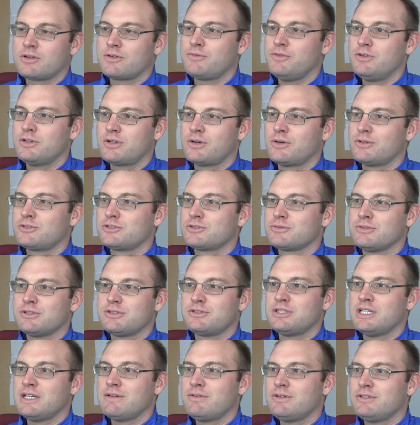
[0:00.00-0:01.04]
or if you coach the
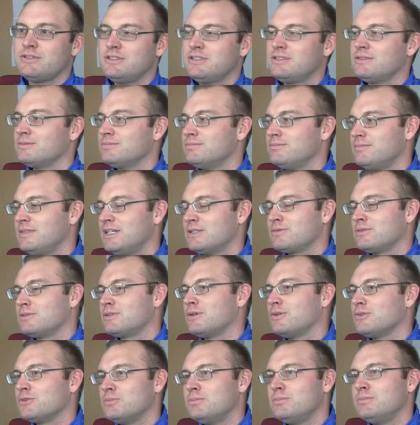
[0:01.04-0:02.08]
receivers, you don't mess with
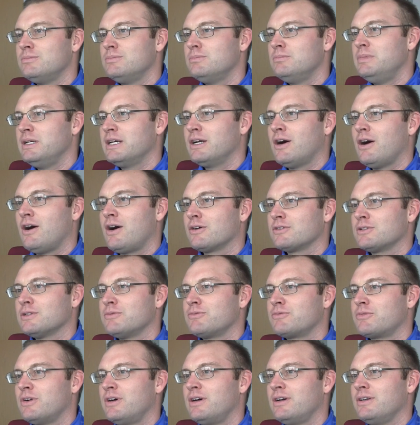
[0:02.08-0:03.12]
those big hogs
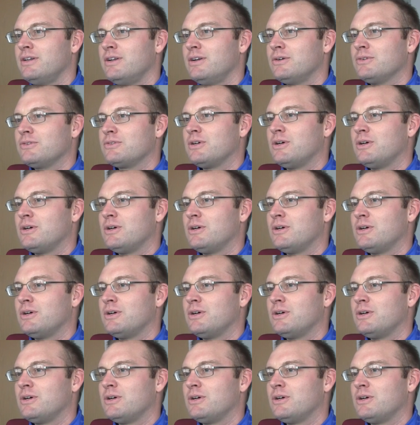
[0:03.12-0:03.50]
up front, you know.